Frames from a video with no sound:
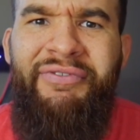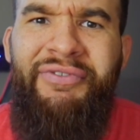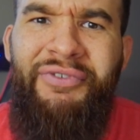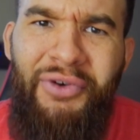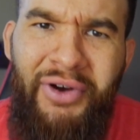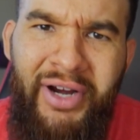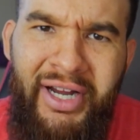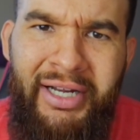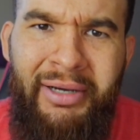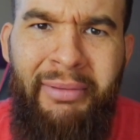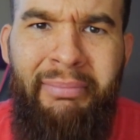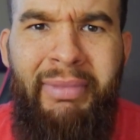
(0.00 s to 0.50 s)

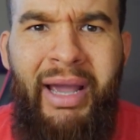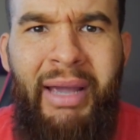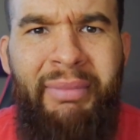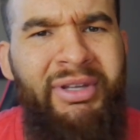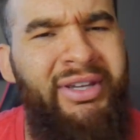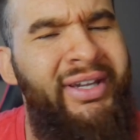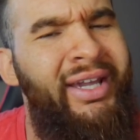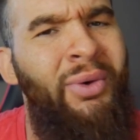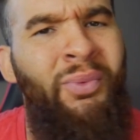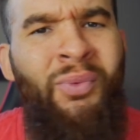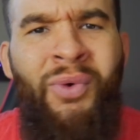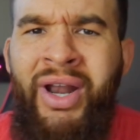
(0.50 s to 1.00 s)
Freedom, baby. You
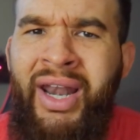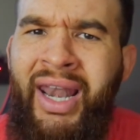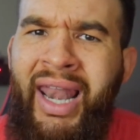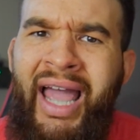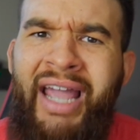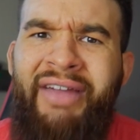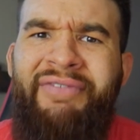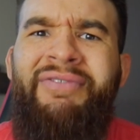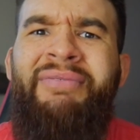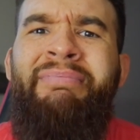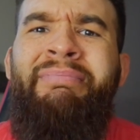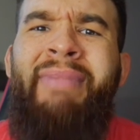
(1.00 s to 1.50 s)
get one
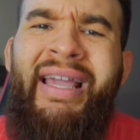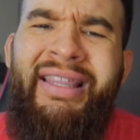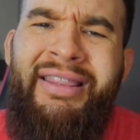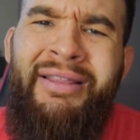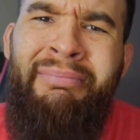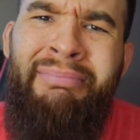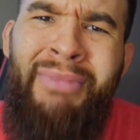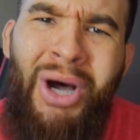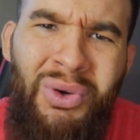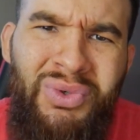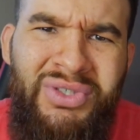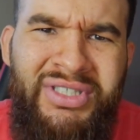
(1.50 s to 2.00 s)
life. Make the
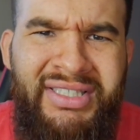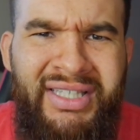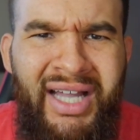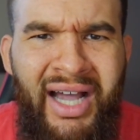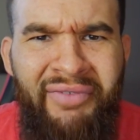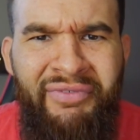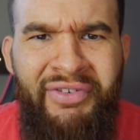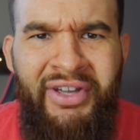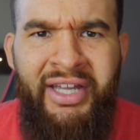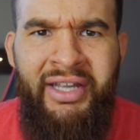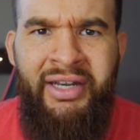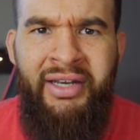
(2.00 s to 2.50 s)
most
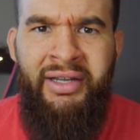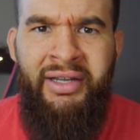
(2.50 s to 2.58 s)
of it.